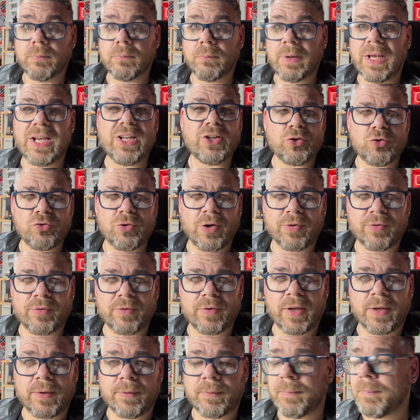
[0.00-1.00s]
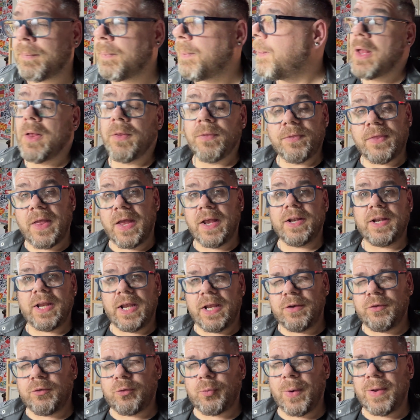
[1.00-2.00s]
Interesting. Then
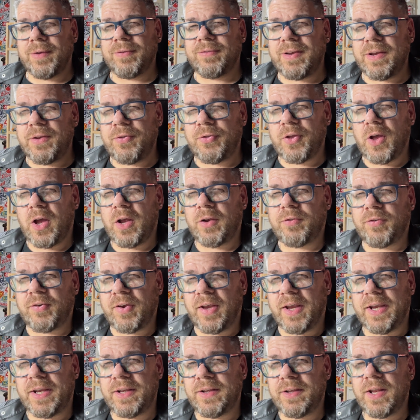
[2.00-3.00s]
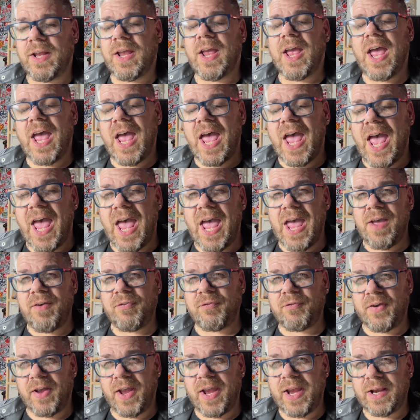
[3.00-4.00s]
in 2013,
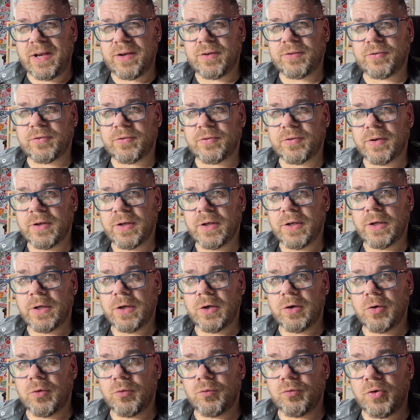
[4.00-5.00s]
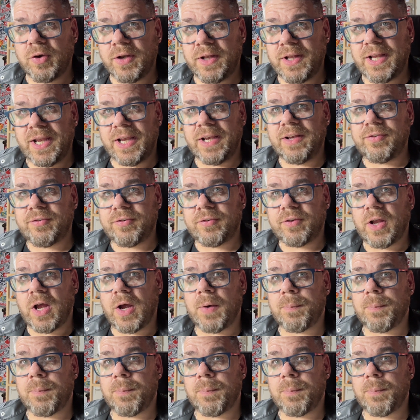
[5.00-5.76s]
Airfix released a